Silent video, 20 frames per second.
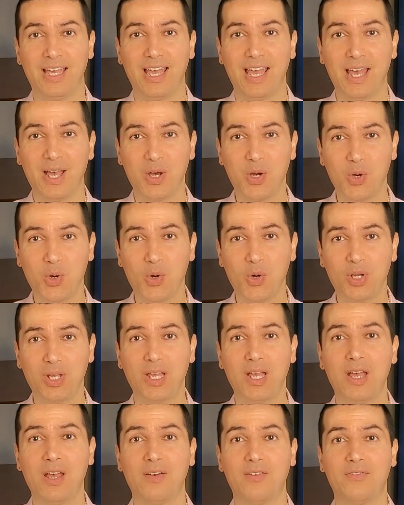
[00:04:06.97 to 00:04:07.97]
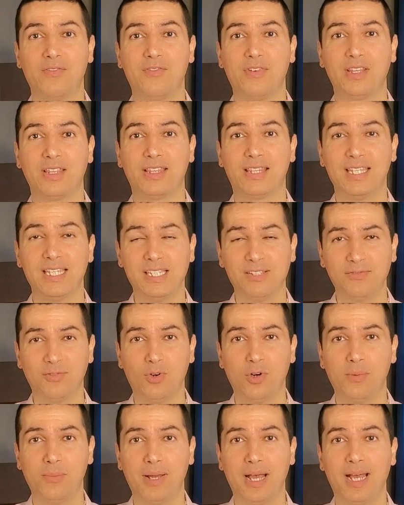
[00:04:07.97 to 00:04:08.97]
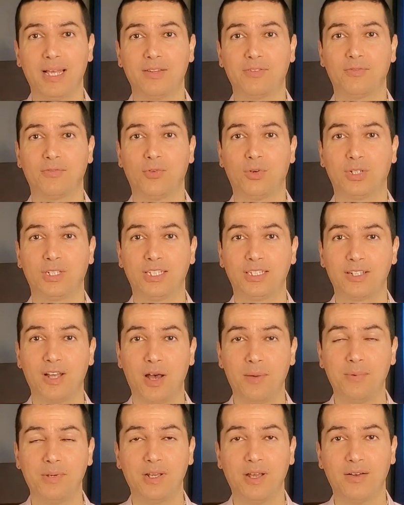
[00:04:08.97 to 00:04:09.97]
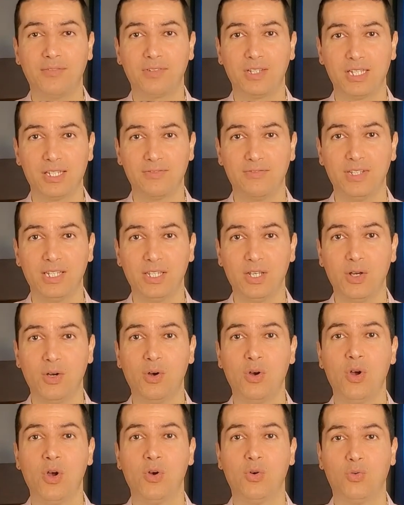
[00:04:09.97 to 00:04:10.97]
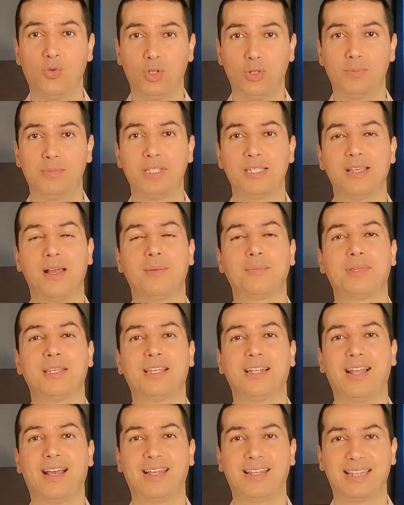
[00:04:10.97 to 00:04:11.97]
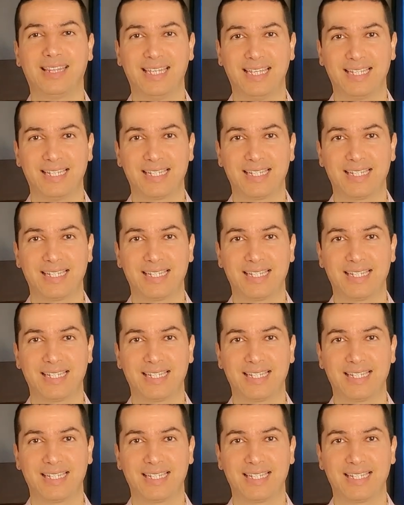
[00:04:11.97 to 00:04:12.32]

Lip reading: A hook with this format for the topic of this video would be something like this.